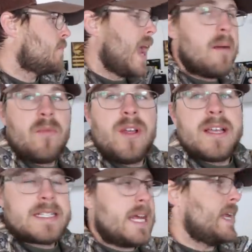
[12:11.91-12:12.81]
I'm really
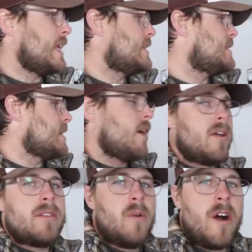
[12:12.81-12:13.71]
excited to get these out
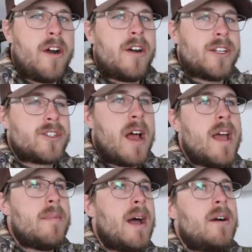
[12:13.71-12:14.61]
on the water and try
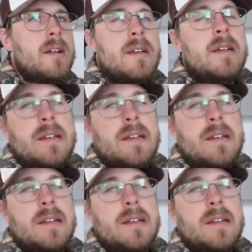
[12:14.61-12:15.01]
them out.